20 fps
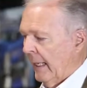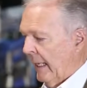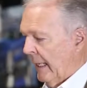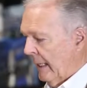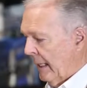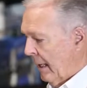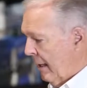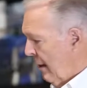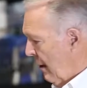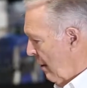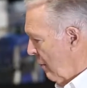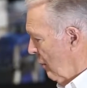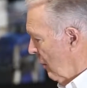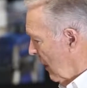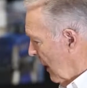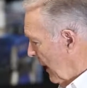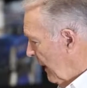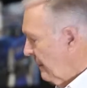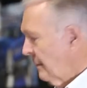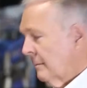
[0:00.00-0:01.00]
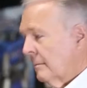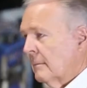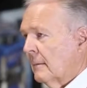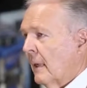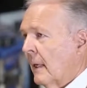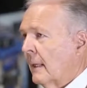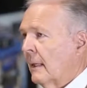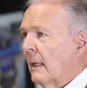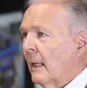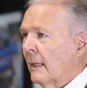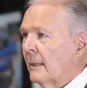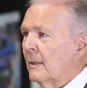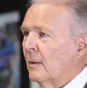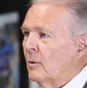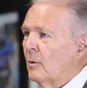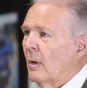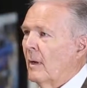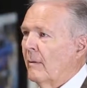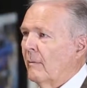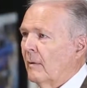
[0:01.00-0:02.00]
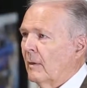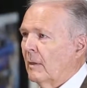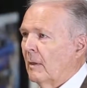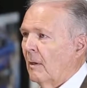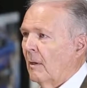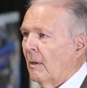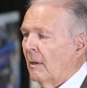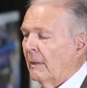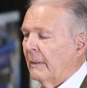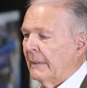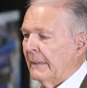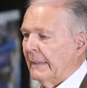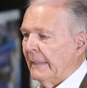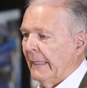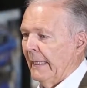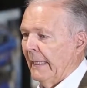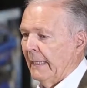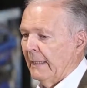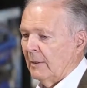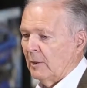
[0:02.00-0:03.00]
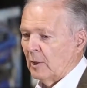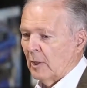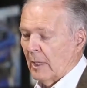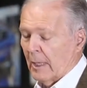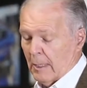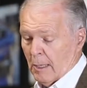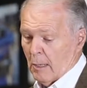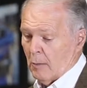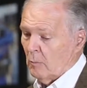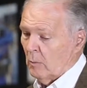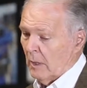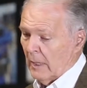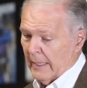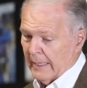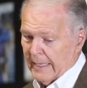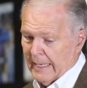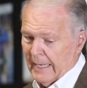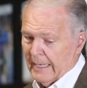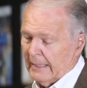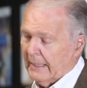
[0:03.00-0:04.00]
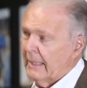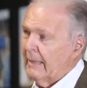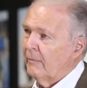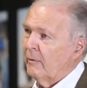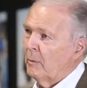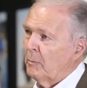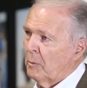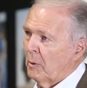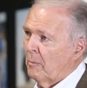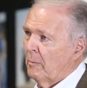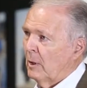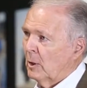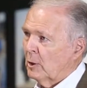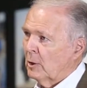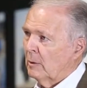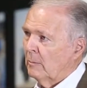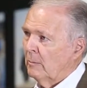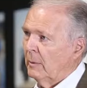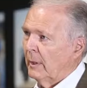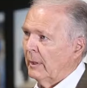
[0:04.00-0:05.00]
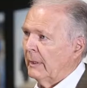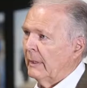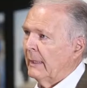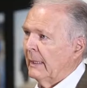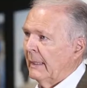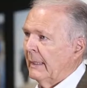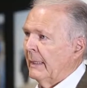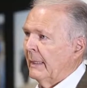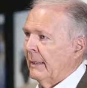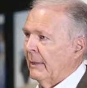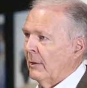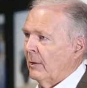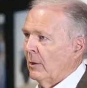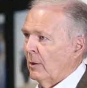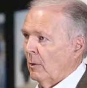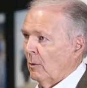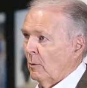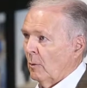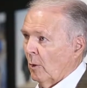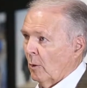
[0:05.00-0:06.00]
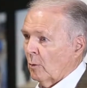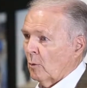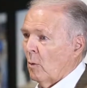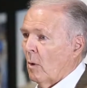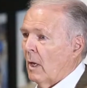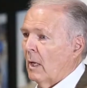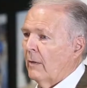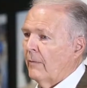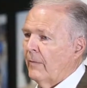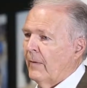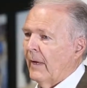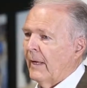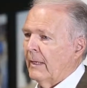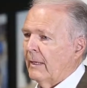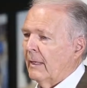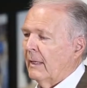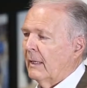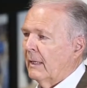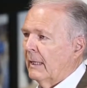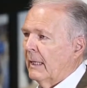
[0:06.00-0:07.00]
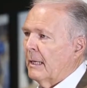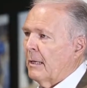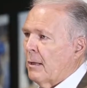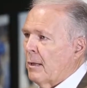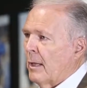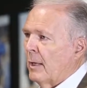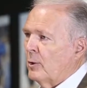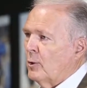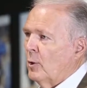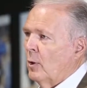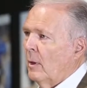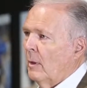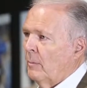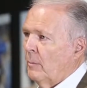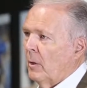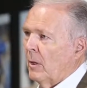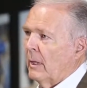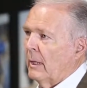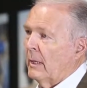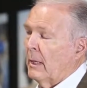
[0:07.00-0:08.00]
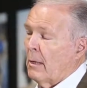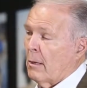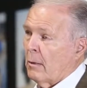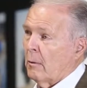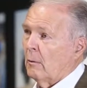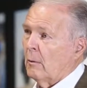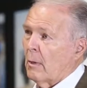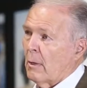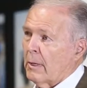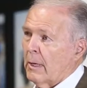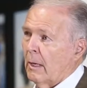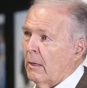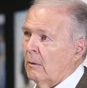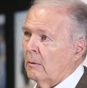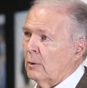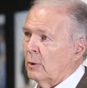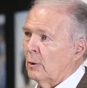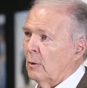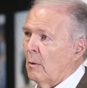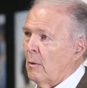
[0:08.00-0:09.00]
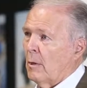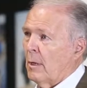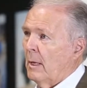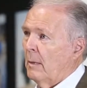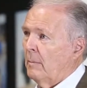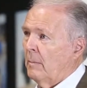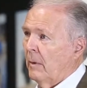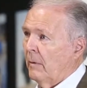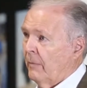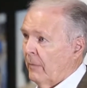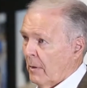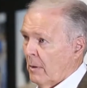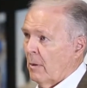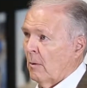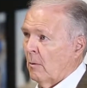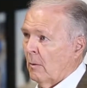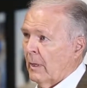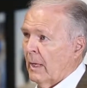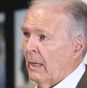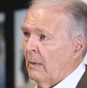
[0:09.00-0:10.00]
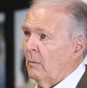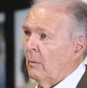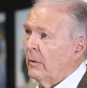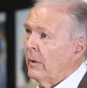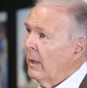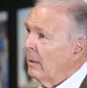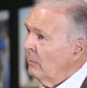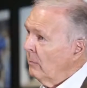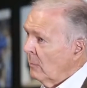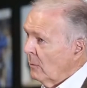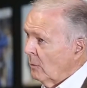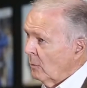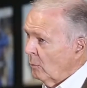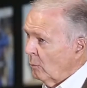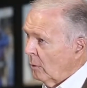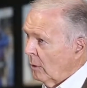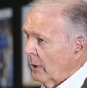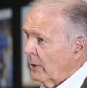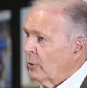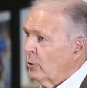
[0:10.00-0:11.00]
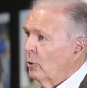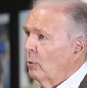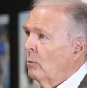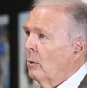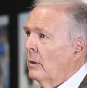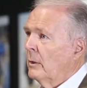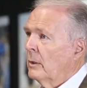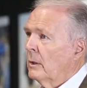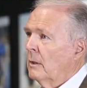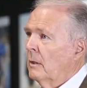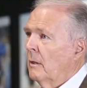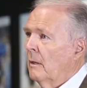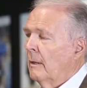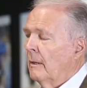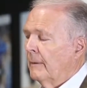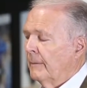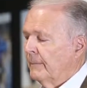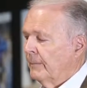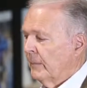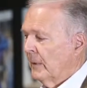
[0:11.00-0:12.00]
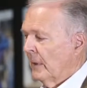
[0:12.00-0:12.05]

And he says, well, I'd like to drive the car. And John says, well, I can't give you permission, but you know, you're qualified on it. Let's set you up on it. And as soon as Carroll shows up, if it's okay with him, we'll let you run the car.